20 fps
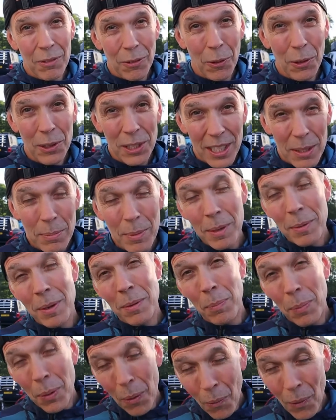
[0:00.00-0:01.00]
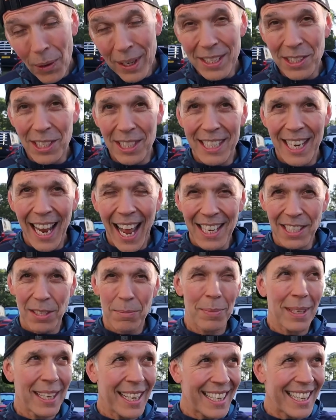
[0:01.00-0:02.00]
unfortunately, has been a bit poorly, so she
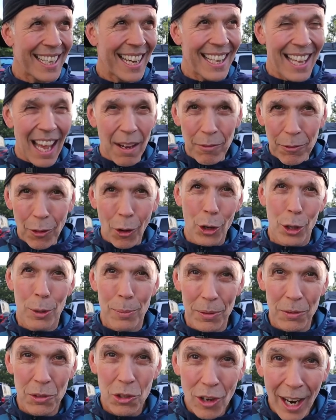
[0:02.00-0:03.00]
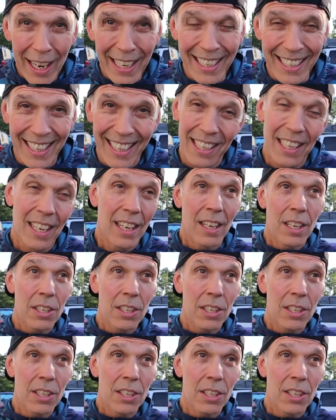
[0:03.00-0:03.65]
hasn't been able to get that volume of training in.